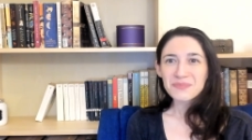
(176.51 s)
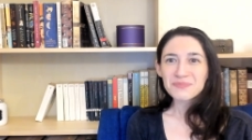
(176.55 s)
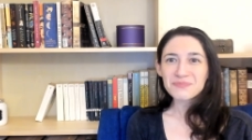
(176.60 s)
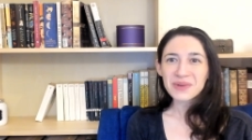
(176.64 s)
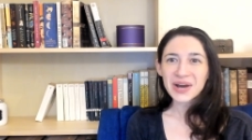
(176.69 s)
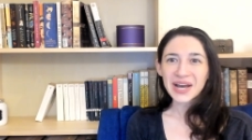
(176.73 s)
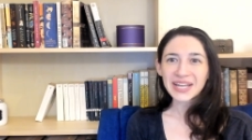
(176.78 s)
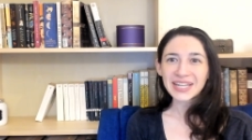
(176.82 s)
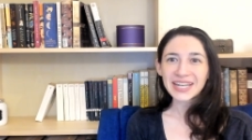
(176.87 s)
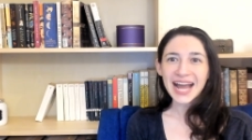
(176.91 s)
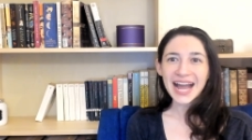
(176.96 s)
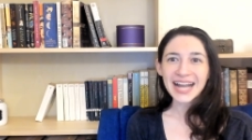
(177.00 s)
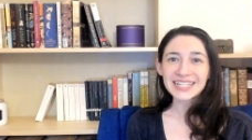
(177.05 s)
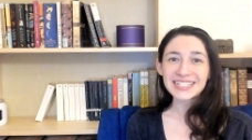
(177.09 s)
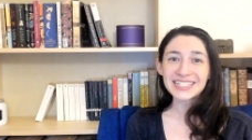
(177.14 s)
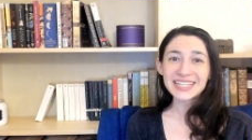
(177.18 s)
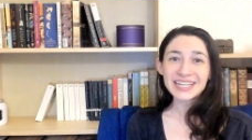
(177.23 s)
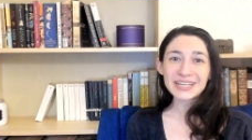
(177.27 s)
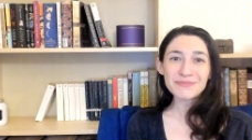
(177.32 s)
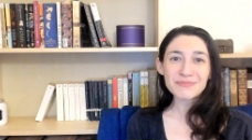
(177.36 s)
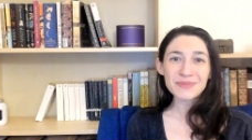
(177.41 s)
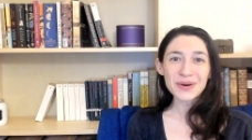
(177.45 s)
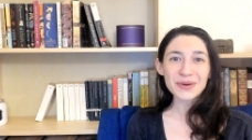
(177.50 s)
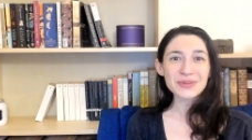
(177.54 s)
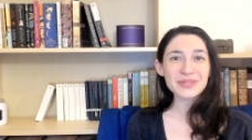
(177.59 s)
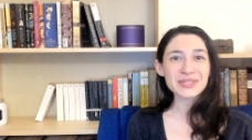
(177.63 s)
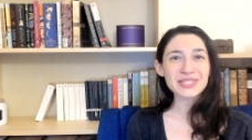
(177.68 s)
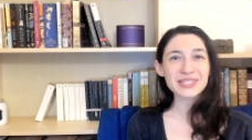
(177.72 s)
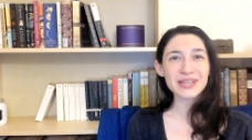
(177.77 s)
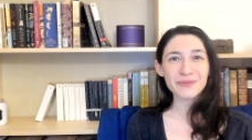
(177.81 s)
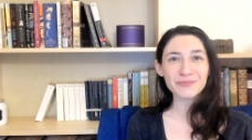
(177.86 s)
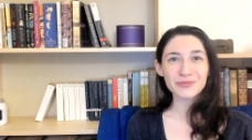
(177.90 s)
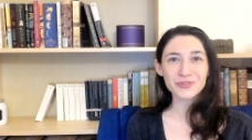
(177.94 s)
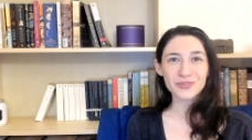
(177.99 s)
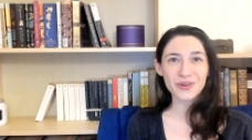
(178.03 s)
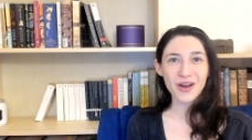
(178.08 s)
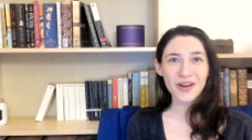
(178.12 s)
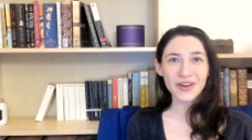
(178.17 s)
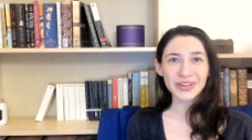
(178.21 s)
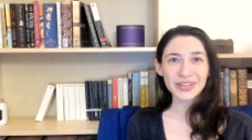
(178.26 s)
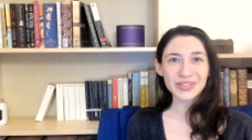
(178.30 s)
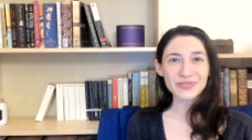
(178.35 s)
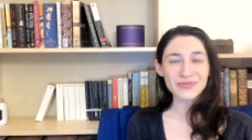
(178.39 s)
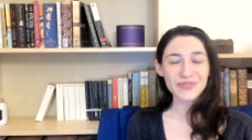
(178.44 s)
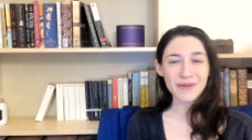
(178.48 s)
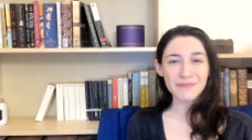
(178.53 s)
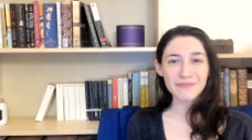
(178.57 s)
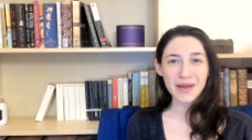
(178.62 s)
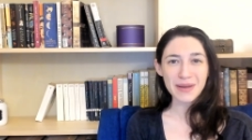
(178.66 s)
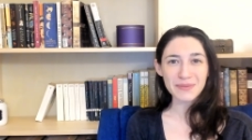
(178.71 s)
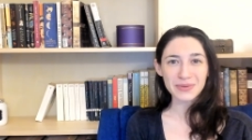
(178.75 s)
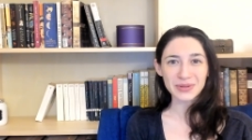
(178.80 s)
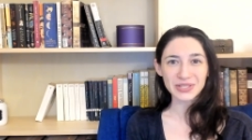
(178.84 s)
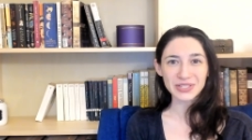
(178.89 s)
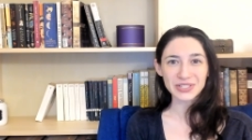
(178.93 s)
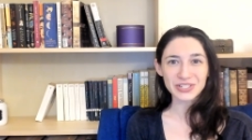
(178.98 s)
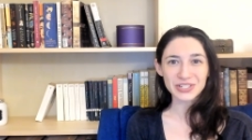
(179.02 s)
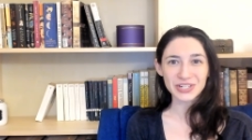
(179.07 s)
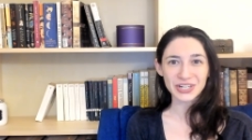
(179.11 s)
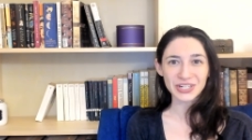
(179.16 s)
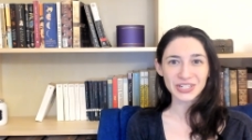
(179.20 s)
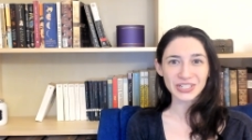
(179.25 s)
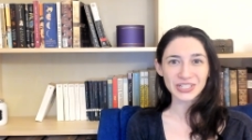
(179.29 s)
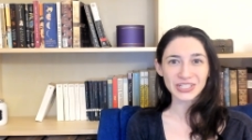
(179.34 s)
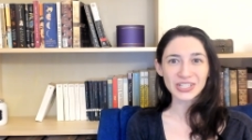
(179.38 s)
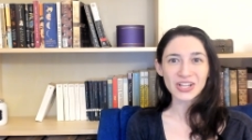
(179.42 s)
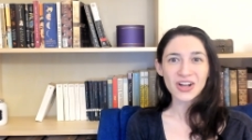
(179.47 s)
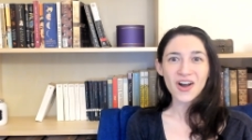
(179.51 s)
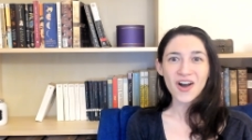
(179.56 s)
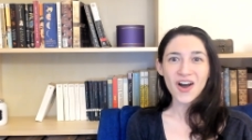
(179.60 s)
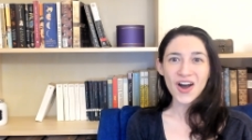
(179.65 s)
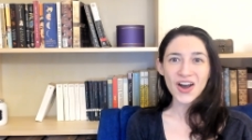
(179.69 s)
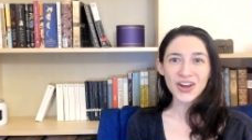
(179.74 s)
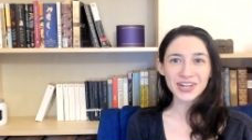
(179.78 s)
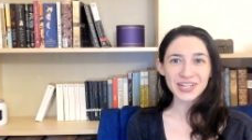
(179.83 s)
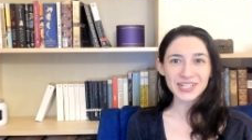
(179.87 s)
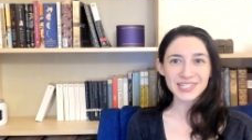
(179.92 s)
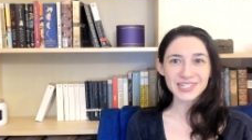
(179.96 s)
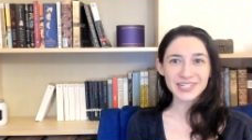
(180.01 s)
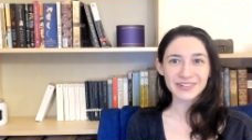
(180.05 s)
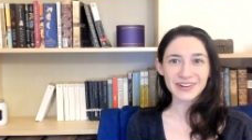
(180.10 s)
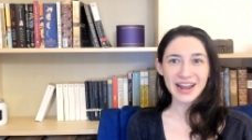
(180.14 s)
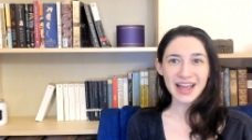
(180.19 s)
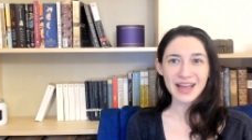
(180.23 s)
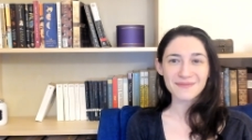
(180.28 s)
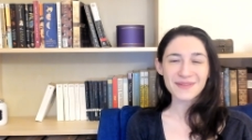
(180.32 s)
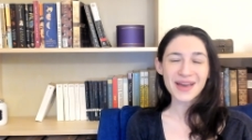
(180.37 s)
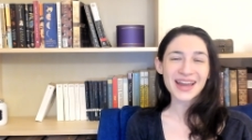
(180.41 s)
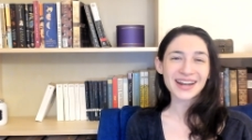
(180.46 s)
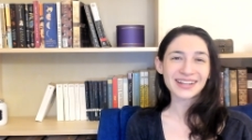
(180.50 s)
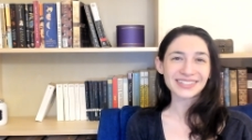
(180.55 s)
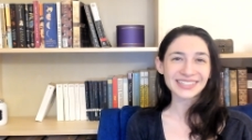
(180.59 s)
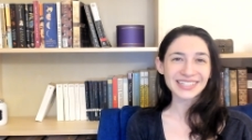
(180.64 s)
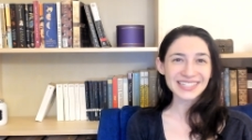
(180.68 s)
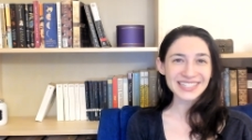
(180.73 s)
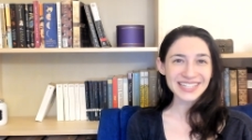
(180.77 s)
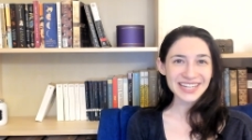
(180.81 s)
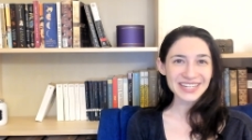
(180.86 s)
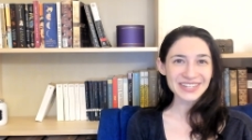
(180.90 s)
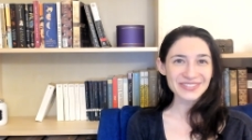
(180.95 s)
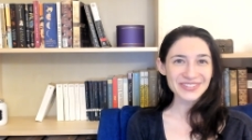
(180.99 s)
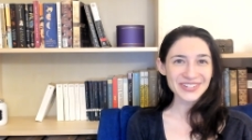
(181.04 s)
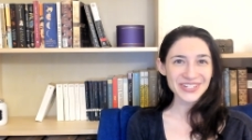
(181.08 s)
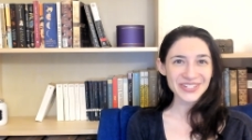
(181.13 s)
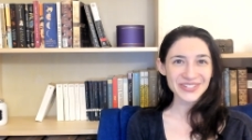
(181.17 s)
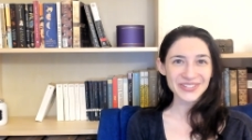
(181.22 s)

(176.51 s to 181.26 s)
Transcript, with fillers: But I did post some drawings from my bullet journal on Instagram, and I'll continue to do